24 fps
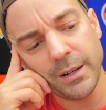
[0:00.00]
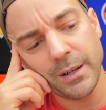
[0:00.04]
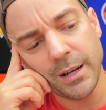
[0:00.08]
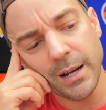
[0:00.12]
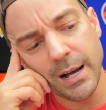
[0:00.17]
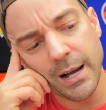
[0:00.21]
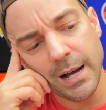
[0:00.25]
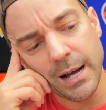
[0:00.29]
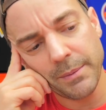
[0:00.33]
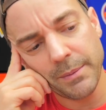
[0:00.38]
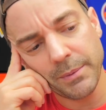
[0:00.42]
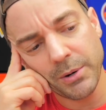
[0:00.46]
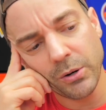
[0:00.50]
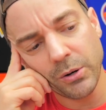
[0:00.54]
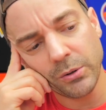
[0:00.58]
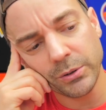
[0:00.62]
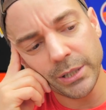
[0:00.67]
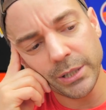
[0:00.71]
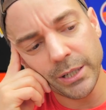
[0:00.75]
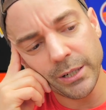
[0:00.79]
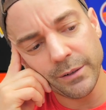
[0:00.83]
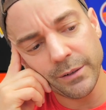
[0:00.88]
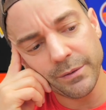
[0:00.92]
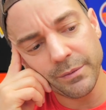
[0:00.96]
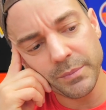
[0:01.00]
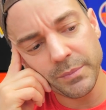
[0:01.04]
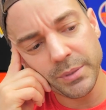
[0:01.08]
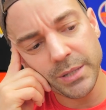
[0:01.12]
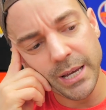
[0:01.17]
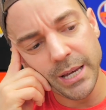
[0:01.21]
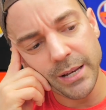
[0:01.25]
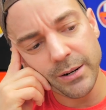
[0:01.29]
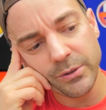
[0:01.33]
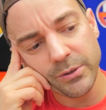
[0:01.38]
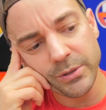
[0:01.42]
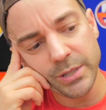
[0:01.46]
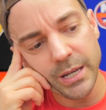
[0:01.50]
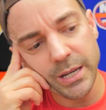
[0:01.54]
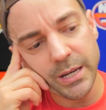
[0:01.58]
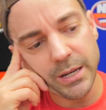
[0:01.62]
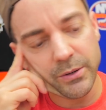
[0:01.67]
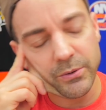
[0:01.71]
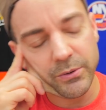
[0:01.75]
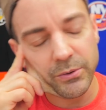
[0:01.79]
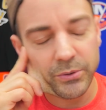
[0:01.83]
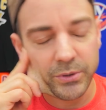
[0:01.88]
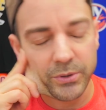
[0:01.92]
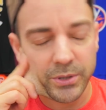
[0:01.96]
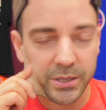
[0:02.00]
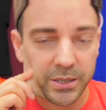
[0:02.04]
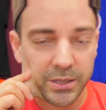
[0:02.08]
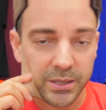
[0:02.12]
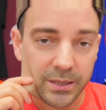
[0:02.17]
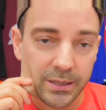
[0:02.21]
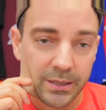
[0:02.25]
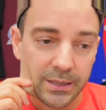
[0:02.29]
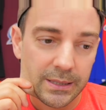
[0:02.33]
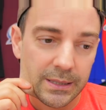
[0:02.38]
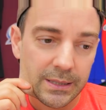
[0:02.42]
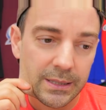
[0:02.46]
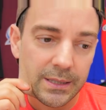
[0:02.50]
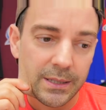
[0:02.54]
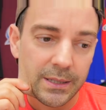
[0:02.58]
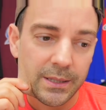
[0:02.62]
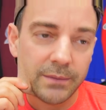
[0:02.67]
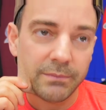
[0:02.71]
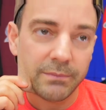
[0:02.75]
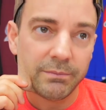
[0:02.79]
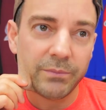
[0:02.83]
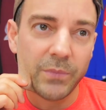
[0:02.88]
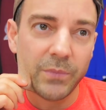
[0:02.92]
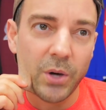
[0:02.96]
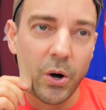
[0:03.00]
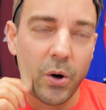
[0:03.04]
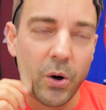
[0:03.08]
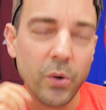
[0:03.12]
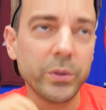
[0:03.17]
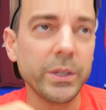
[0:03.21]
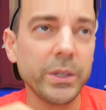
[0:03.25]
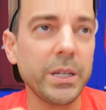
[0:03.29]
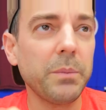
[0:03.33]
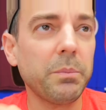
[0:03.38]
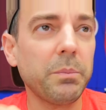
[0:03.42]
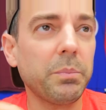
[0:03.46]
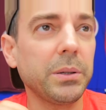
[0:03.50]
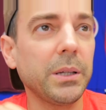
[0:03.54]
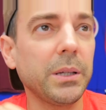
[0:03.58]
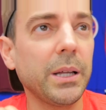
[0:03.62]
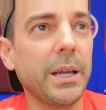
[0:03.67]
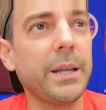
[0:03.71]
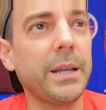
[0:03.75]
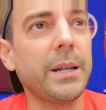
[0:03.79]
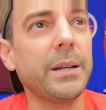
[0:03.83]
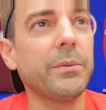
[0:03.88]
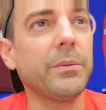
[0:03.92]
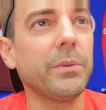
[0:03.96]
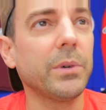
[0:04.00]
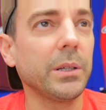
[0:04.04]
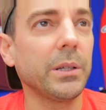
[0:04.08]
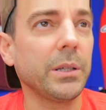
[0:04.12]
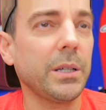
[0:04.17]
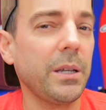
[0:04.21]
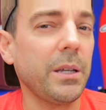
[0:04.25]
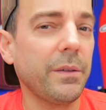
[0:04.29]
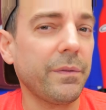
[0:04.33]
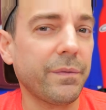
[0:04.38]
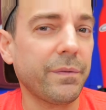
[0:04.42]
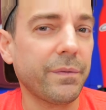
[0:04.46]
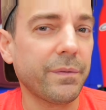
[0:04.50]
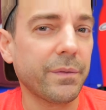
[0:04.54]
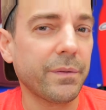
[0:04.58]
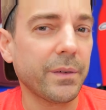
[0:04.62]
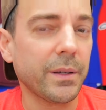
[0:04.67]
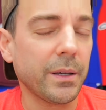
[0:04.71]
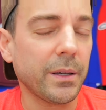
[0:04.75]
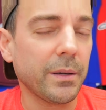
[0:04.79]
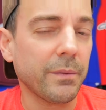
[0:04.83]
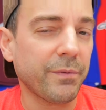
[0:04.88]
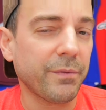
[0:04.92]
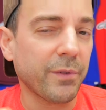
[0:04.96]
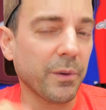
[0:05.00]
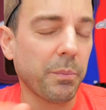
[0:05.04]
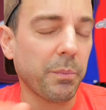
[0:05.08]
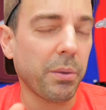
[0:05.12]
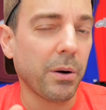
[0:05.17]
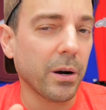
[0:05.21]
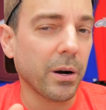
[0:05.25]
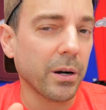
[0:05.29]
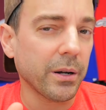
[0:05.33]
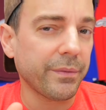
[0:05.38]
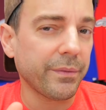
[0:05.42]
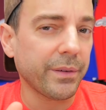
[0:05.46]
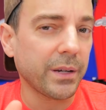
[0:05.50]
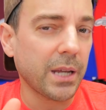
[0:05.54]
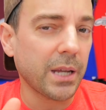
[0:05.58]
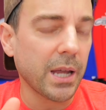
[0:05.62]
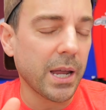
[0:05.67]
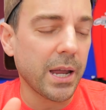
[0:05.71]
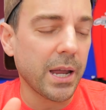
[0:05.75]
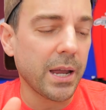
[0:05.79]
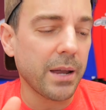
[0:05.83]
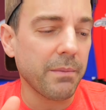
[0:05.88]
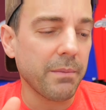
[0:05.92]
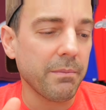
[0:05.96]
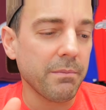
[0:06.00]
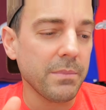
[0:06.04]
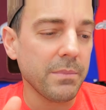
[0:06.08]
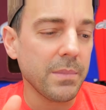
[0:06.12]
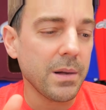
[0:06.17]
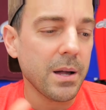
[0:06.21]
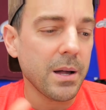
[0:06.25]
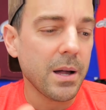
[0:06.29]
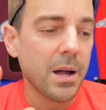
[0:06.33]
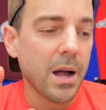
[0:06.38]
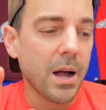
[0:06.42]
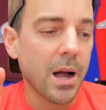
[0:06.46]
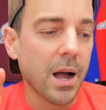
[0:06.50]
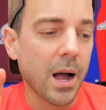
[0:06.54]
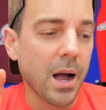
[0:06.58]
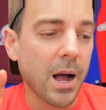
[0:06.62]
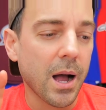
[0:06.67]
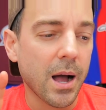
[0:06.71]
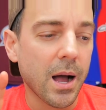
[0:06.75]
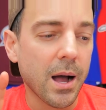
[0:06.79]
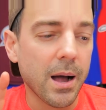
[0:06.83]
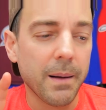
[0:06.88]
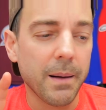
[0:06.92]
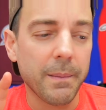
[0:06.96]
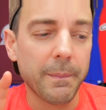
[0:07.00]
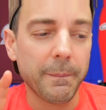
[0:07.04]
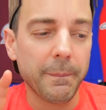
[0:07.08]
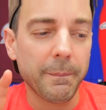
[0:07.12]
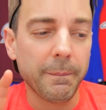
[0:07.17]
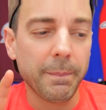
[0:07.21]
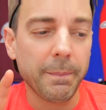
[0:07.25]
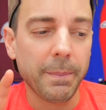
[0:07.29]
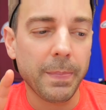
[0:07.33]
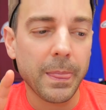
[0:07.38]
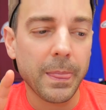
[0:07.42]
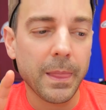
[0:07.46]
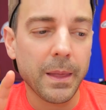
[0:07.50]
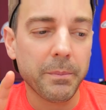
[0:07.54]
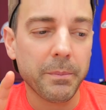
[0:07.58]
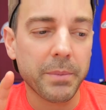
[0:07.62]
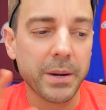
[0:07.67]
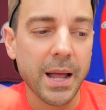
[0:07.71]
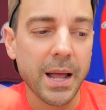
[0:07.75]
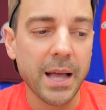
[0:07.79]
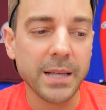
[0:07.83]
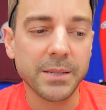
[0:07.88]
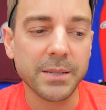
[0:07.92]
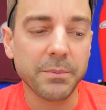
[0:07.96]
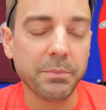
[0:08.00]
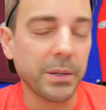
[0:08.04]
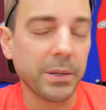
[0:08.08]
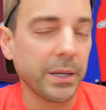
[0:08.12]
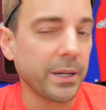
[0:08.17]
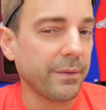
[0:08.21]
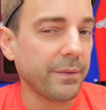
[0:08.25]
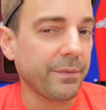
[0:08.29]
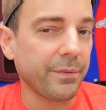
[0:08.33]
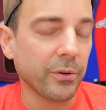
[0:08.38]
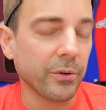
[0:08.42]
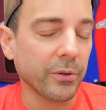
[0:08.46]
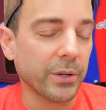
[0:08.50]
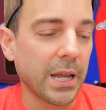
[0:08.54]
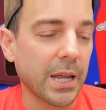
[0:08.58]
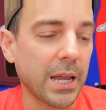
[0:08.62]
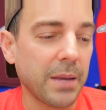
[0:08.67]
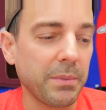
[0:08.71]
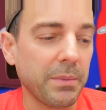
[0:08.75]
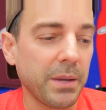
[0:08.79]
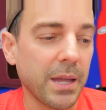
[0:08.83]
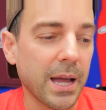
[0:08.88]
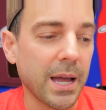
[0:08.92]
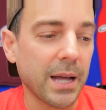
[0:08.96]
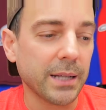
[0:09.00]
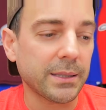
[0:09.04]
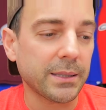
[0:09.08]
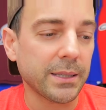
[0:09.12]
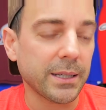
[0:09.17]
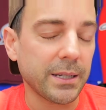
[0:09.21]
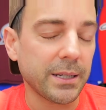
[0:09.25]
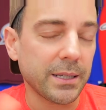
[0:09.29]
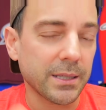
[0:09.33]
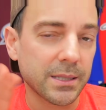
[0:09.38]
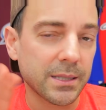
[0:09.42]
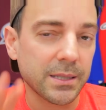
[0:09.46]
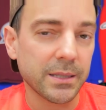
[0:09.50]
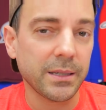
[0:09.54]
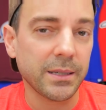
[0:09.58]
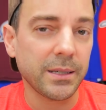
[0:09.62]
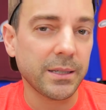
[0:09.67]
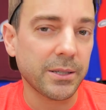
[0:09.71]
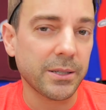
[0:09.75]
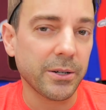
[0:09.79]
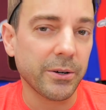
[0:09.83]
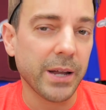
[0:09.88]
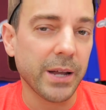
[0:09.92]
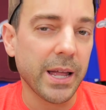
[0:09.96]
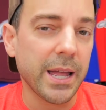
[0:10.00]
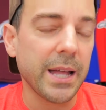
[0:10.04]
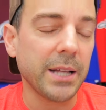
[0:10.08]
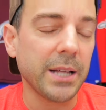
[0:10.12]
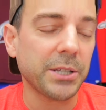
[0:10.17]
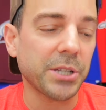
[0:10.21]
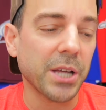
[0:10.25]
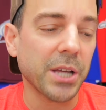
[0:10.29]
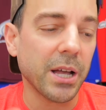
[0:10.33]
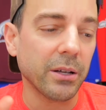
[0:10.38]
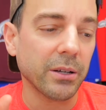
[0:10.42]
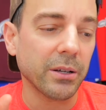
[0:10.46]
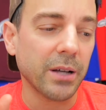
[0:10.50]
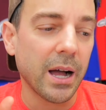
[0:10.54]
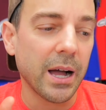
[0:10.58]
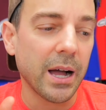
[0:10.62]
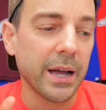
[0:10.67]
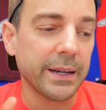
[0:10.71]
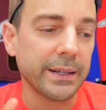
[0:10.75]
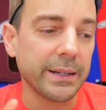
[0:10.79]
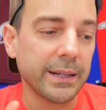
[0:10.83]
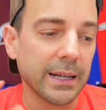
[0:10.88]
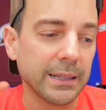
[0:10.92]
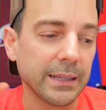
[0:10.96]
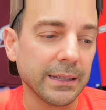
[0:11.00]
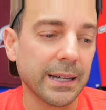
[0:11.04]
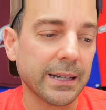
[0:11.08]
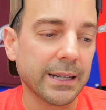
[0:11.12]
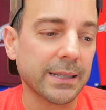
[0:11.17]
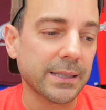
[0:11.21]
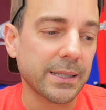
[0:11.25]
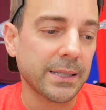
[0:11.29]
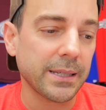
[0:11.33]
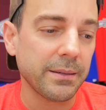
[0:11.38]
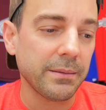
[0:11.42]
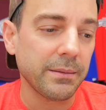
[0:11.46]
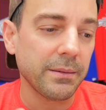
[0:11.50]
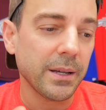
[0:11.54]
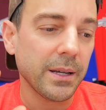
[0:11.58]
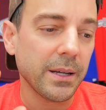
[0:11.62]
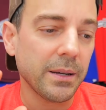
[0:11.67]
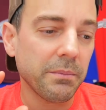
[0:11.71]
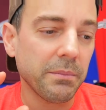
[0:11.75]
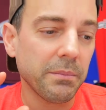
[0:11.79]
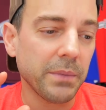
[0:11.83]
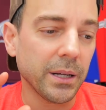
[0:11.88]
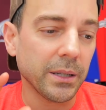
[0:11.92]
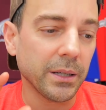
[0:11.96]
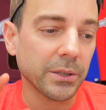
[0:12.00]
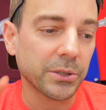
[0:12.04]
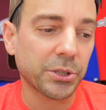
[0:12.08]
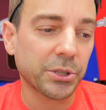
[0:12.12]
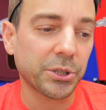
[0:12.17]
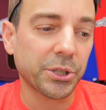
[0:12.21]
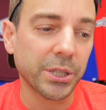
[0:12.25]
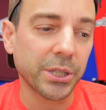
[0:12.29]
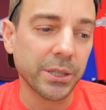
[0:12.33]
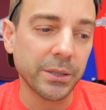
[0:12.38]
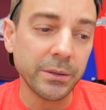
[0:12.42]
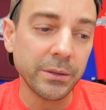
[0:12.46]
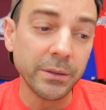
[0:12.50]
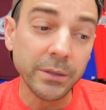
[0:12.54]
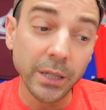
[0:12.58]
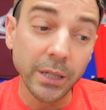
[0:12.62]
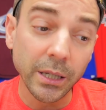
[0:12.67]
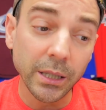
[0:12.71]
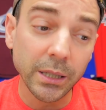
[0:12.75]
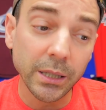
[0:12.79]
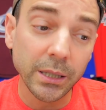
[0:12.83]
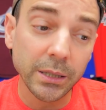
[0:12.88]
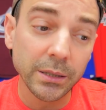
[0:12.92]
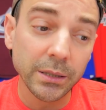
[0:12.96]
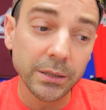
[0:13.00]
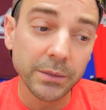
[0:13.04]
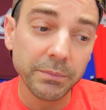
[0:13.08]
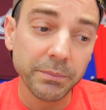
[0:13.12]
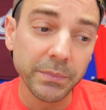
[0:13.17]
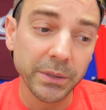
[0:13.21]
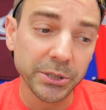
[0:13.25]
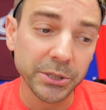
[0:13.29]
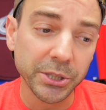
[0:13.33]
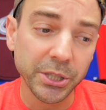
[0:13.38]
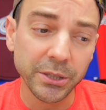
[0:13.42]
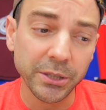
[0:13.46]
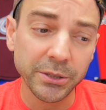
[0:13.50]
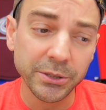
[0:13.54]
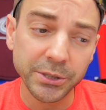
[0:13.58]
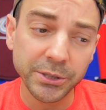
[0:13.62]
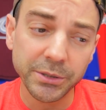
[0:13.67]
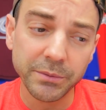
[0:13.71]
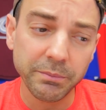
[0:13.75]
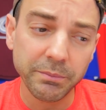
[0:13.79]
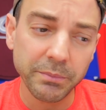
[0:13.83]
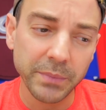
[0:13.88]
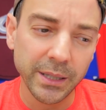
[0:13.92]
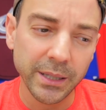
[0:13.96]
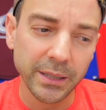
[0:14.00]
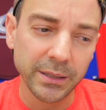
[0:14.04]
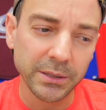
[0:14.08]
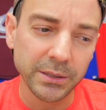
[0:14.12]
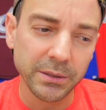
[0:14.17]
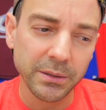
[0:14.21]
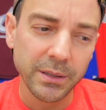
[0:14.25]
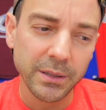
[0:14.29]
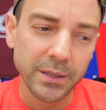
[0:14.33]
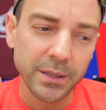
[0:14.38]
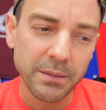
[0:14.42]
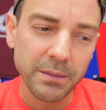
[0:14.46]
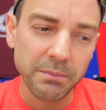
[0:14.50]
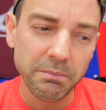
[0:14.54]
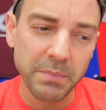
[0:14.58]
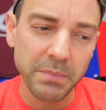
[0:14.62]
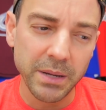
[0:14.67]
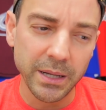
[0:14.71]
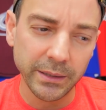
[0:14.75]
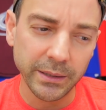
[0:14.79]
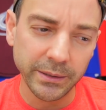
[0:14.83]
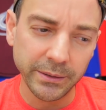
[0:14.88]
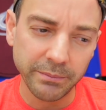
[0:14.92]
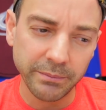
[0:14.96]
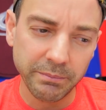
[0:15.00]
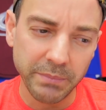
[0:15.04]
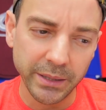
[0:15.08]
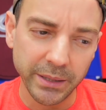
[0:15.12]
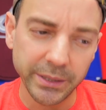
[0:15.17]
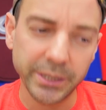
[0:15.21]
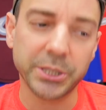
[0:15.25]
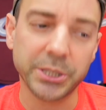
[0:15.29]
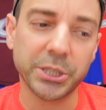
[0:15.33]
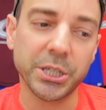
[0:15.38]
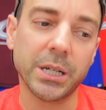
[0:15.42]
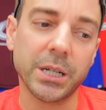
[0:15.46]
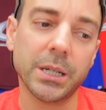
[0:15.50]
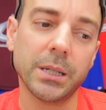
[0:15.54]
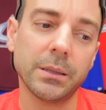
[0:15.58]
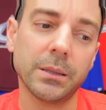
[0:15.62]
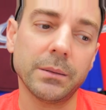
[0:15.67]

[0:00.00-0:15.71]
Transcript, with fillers: um, goaltender from San Jose who's only played in relief for part of a game, um, but hasn't played a full game yet, and is, he's their A H L guy, and Alexei Melchinyuk. Milchin, Mil, Mil, Milnichuk.